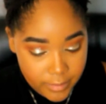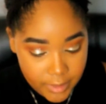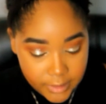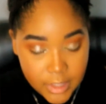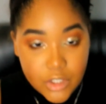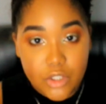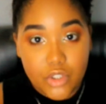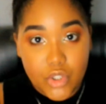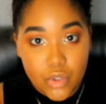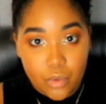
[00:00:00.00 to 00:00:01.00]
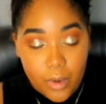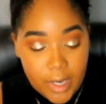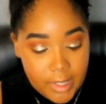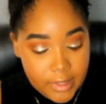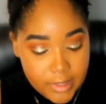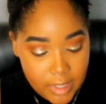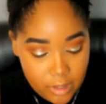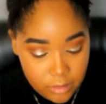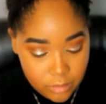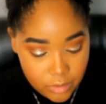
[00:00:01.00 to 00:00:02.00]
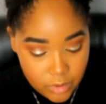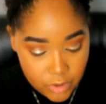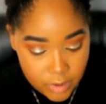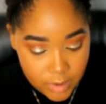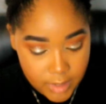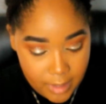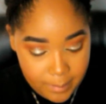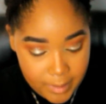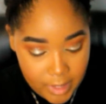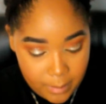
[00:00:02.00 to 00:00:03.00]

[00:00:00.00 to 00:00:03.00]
That's dried down just a tad bit.